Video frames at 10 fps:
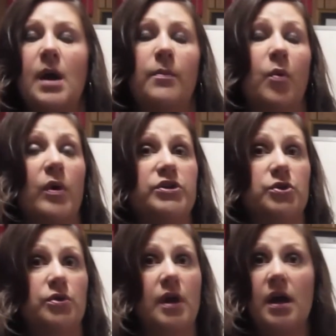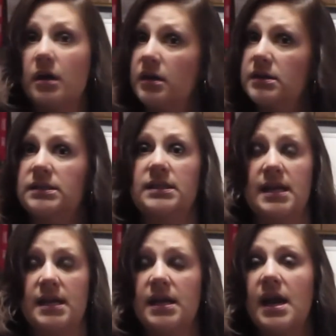But what you're not going to
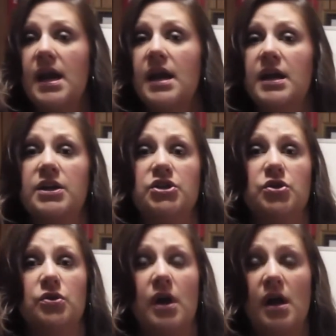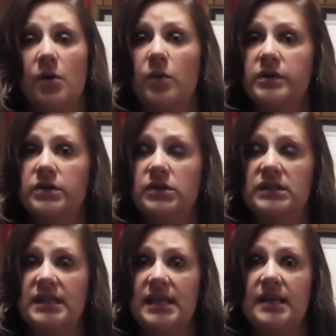see is you're not going to
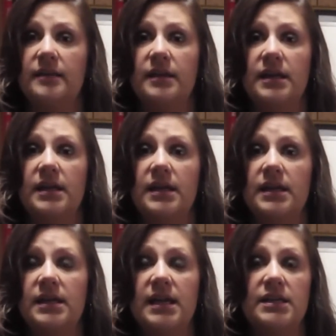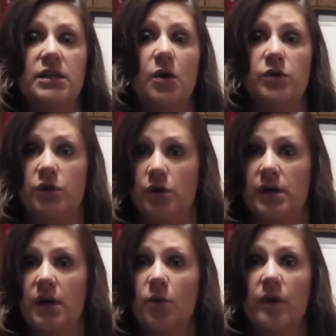see the
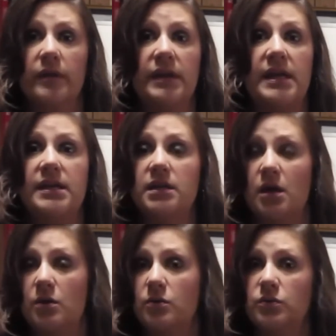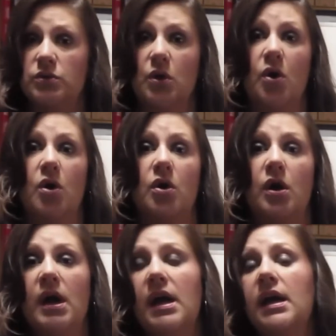ketonuria, where the ketones
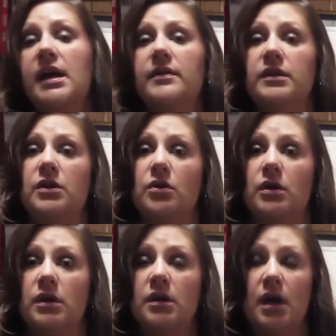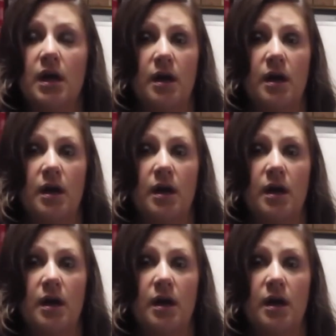are in the urine.